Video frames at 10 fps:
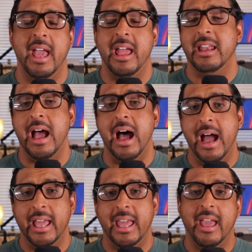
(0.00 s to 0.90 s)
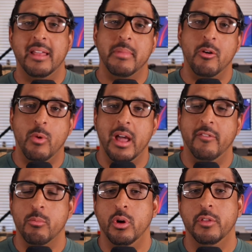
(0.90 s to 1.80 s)
And I and my wife
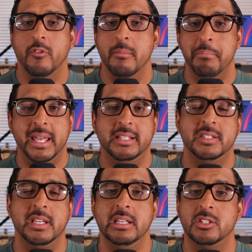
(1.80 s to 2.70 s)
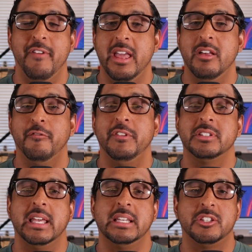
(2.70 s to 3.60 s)
are both from big cities. Vail
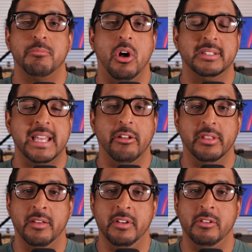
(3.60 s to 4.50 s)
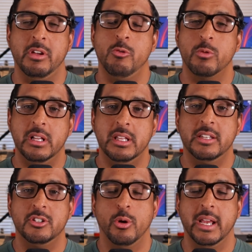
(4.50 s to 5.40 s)
feels like small town living. We really
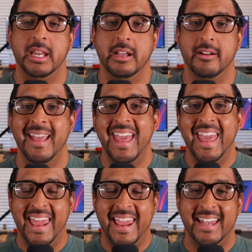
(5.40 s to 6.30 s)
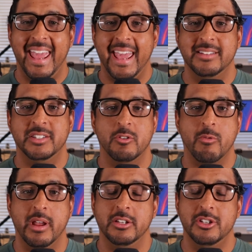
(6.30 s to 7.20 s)
enjoy it here. In Hanson
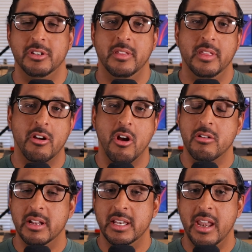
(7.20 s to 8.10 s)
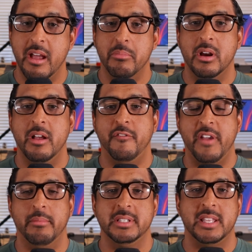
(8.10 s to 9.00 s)
Ridge, there are a number of
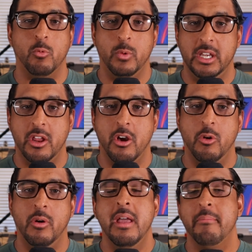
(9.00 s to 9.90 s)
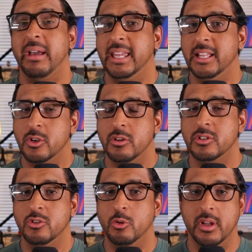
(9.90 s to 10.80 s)
families that we know, my kids go to
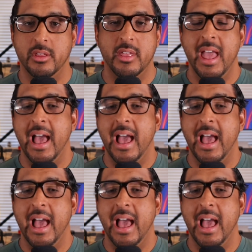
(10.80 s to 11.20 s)
school with.